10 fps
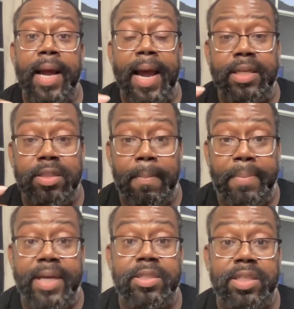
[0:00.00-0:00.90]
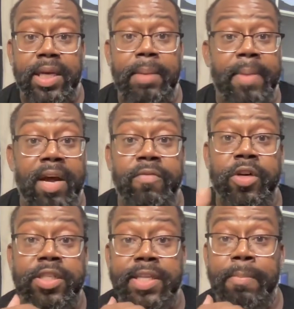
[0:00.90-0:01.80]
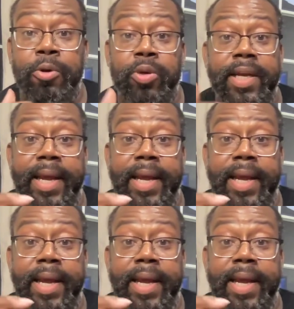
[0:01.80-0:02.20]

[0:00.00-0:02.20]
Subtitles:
as the best team ever assembled.